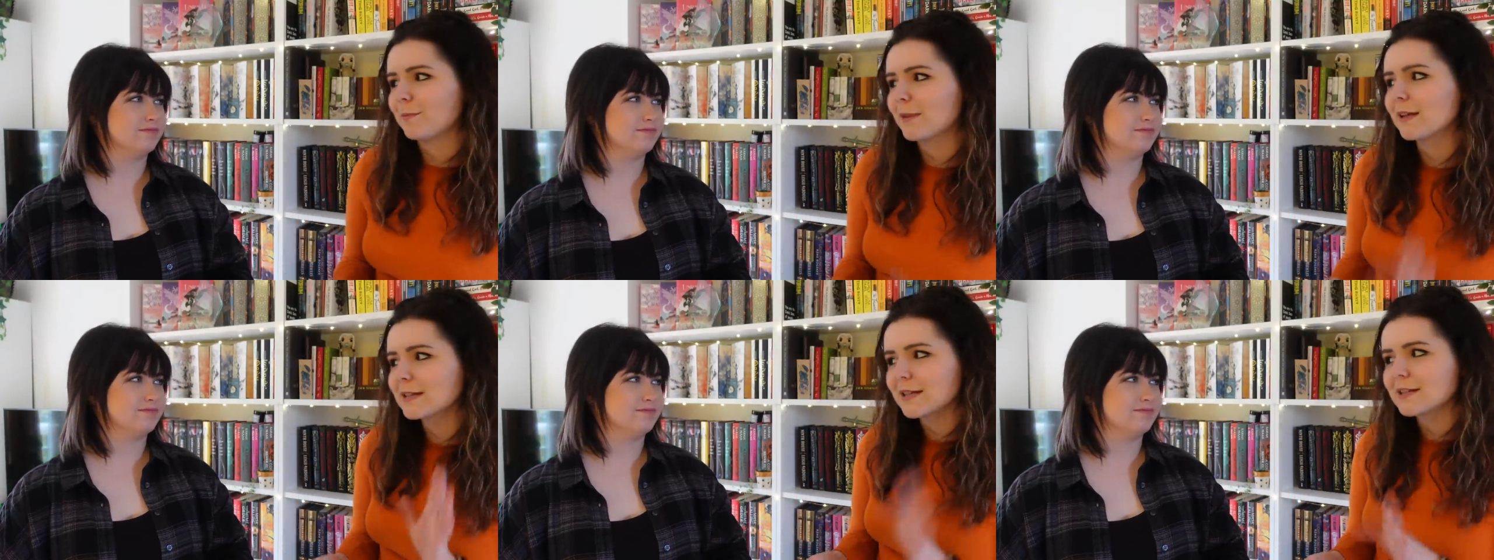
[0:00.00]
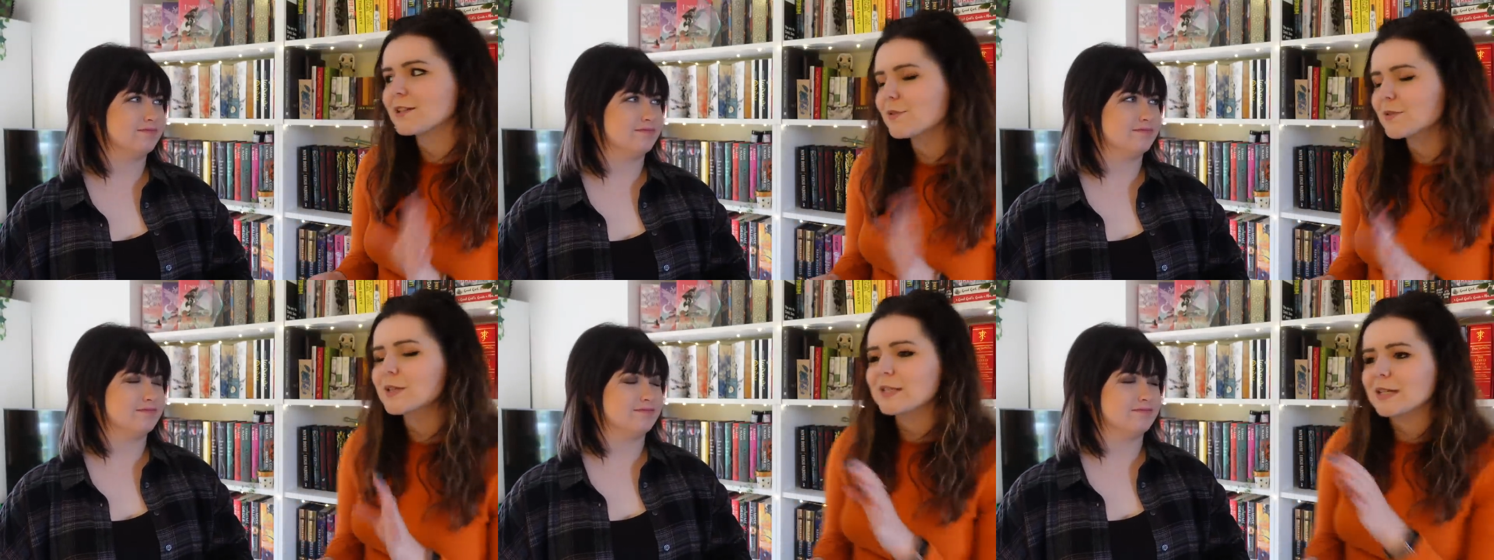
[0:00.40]
Speaker 1: because I
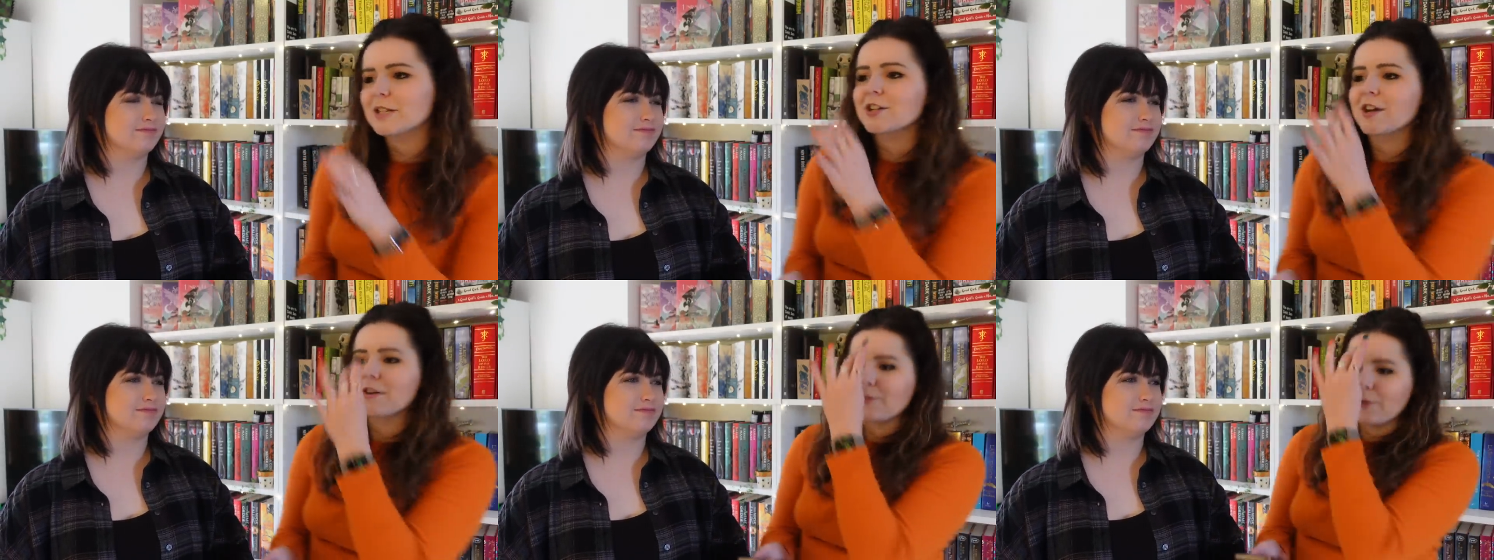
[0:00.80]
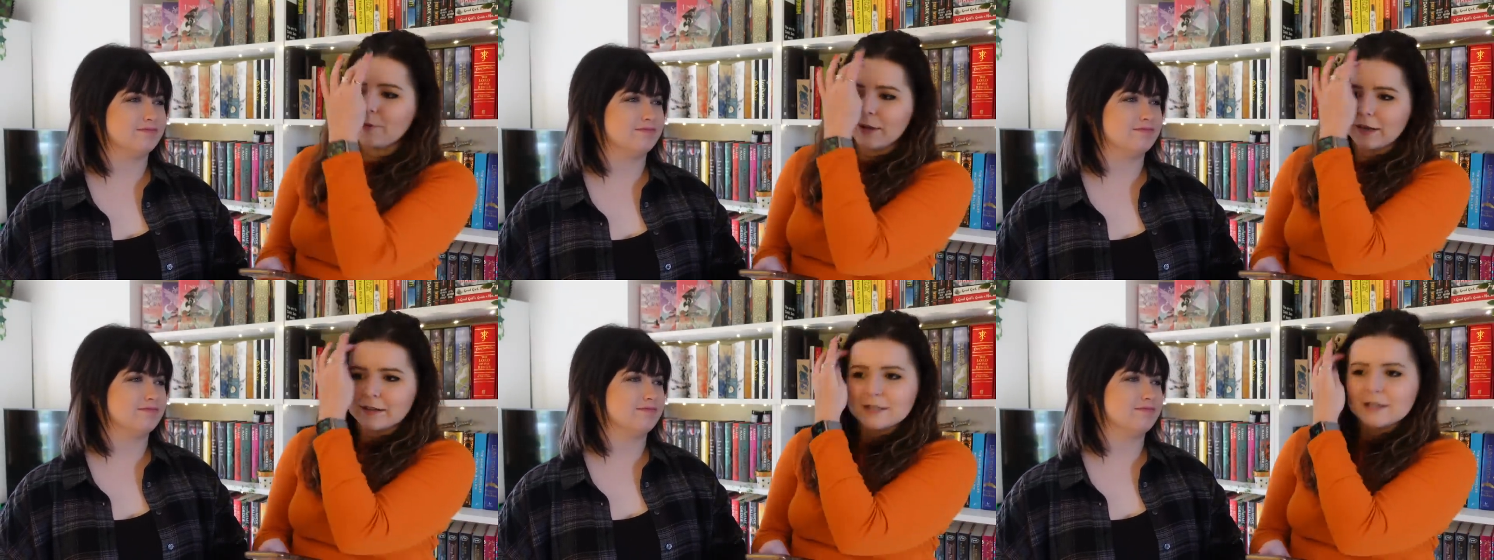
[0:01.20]
used to say Shadow of the
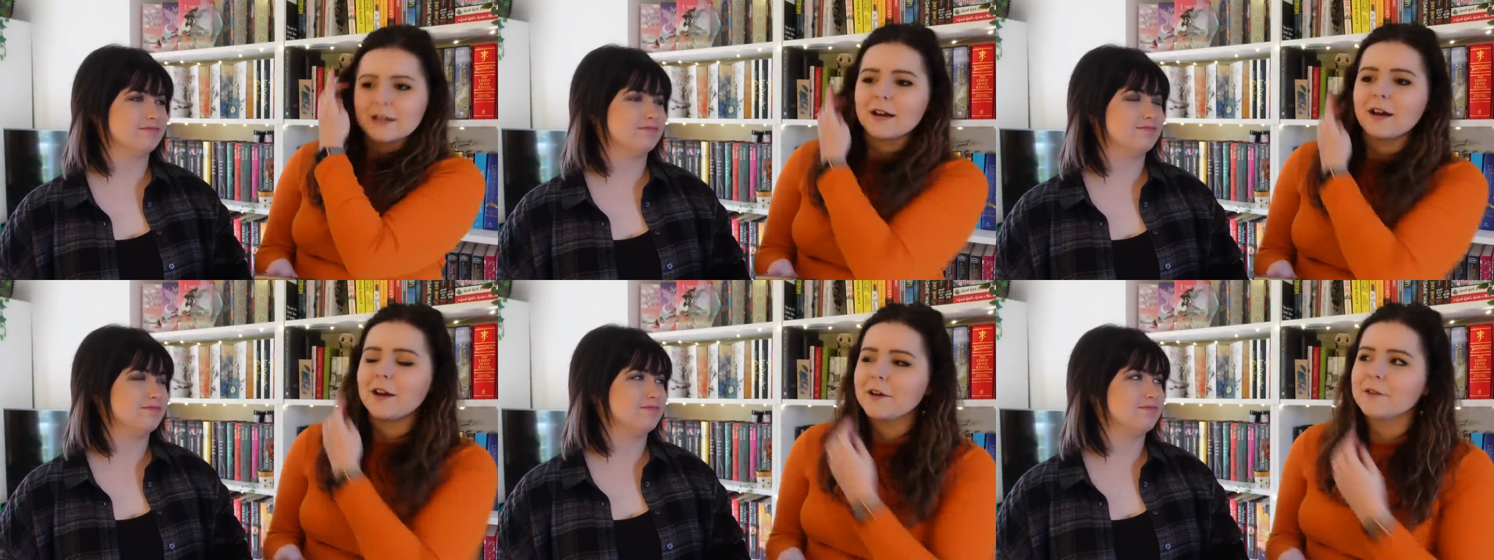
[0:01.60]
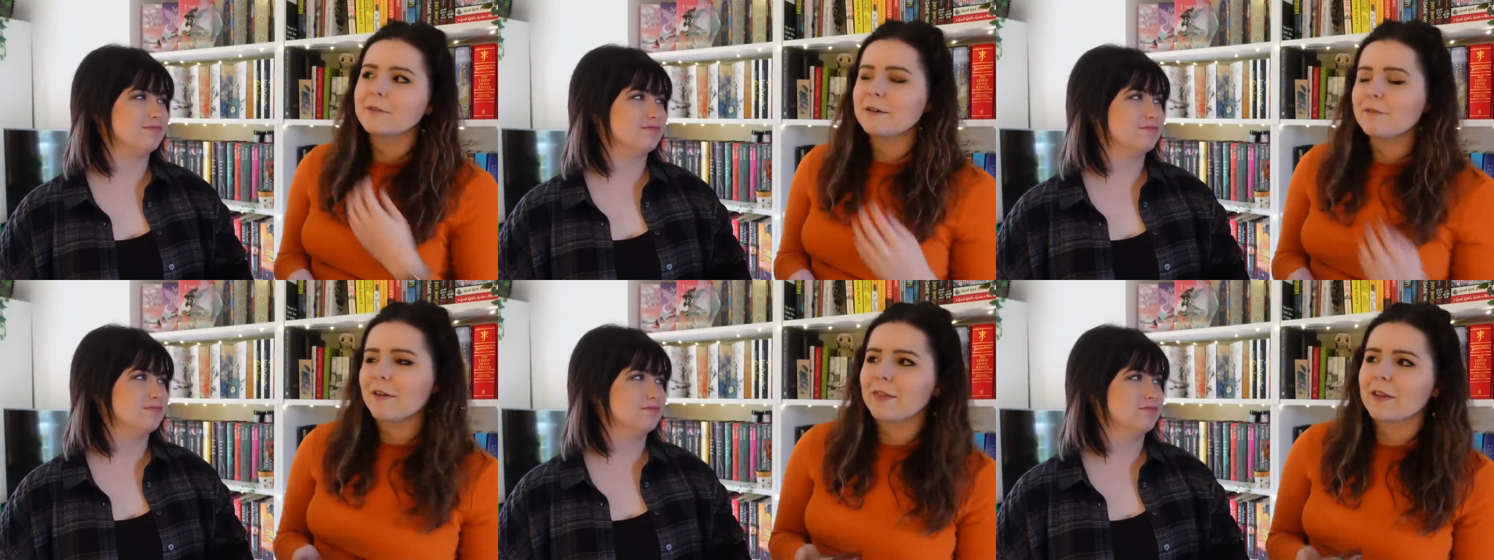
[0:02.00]
Wind and I
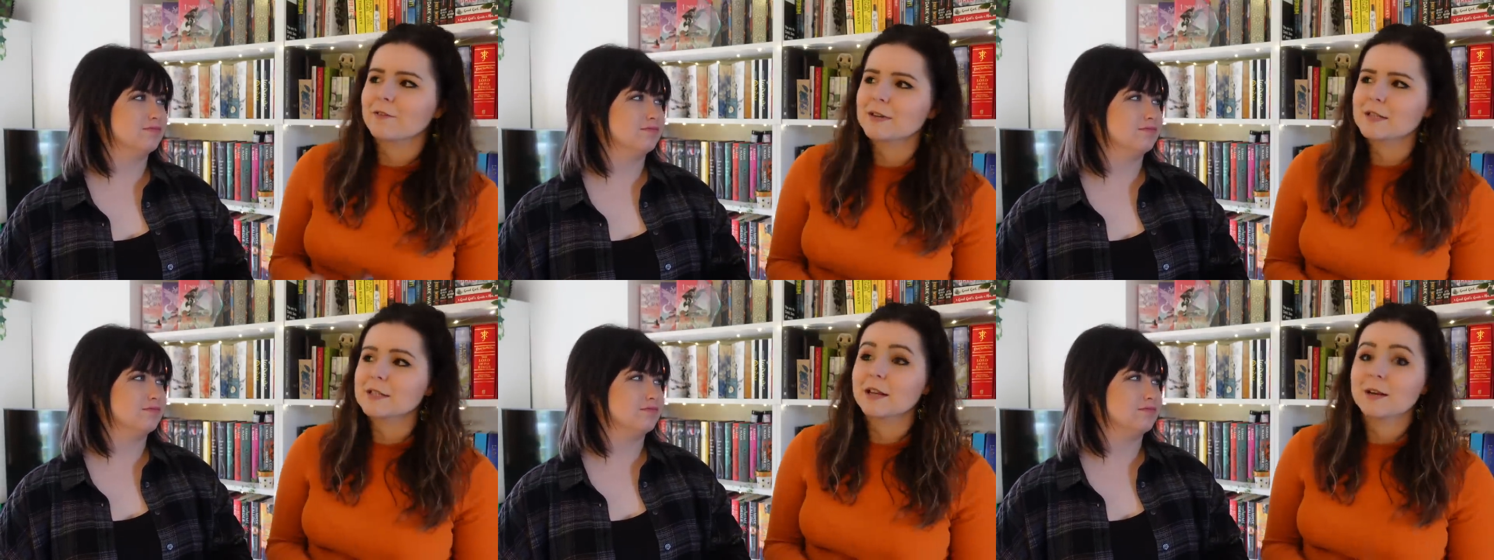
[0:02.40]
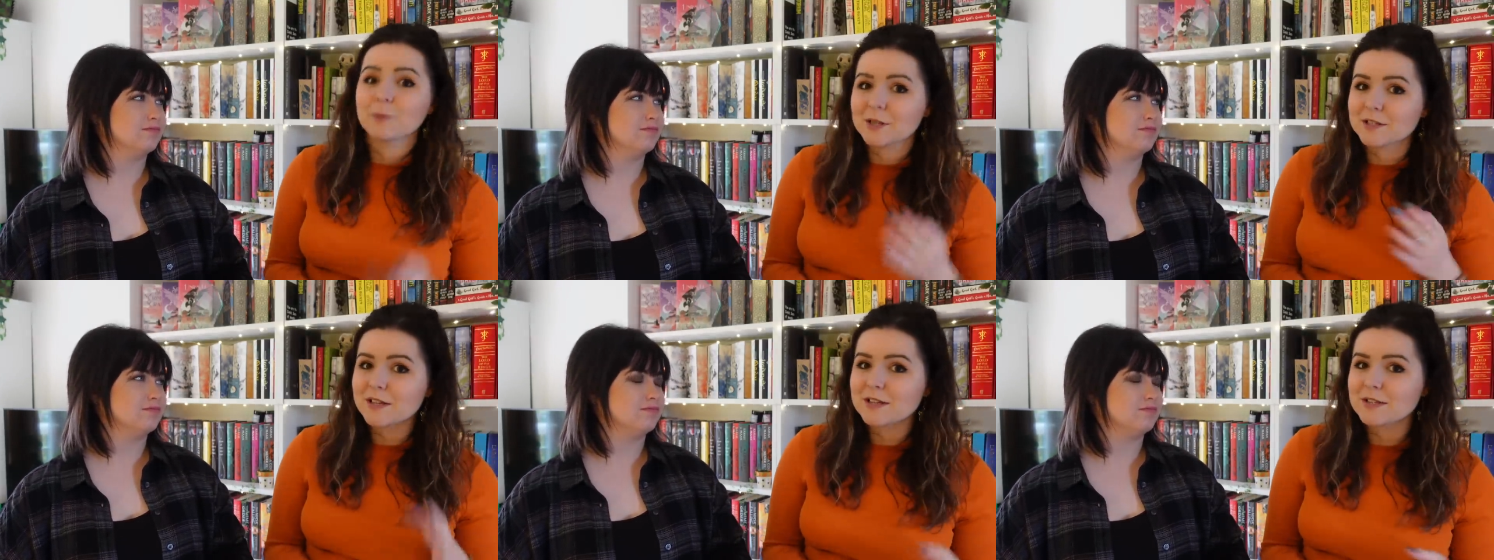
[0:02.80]
reread that recently and
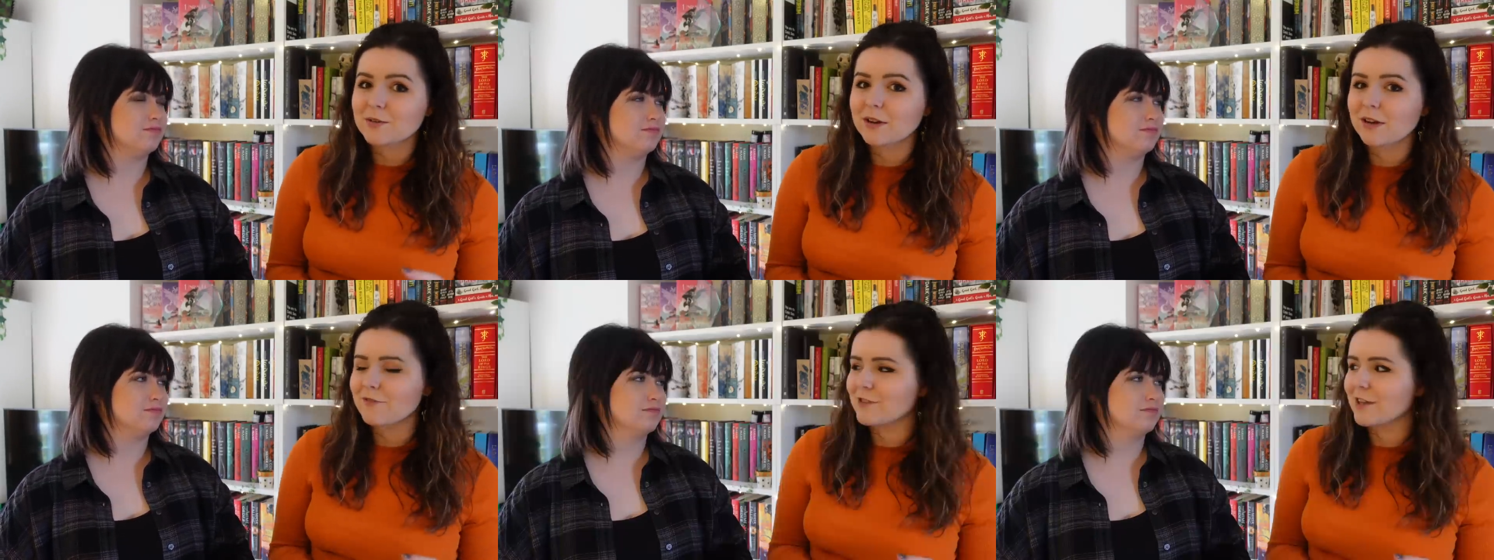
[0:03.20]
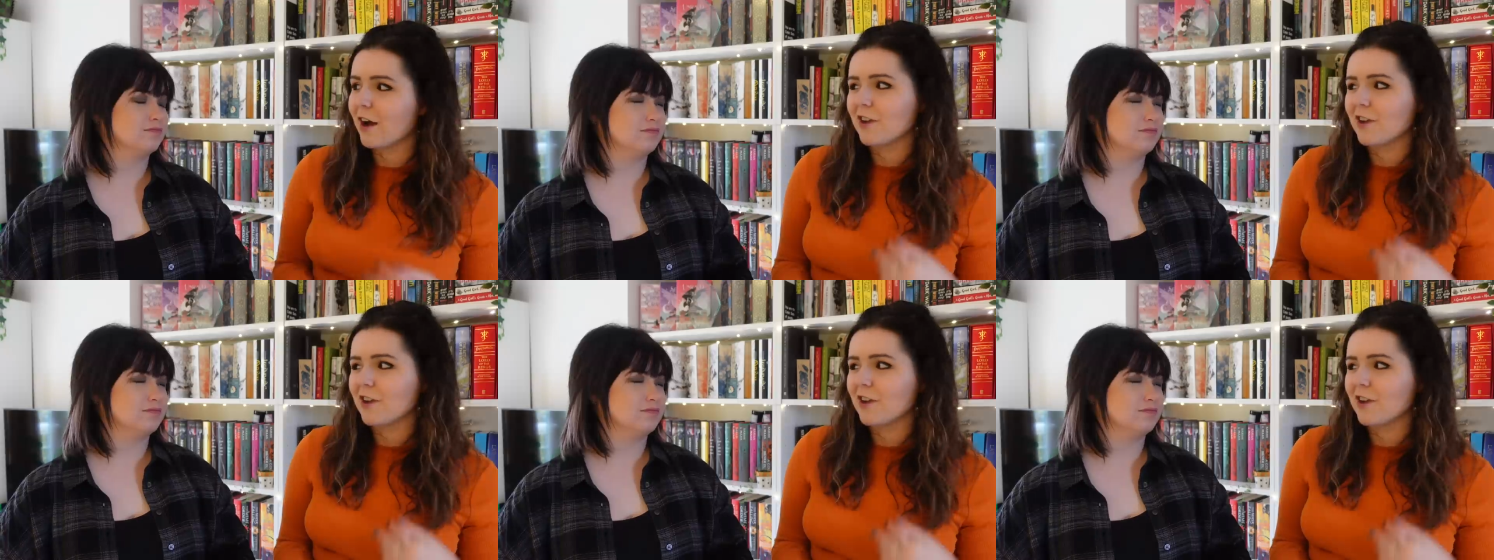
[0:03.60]
whilst I still loved it,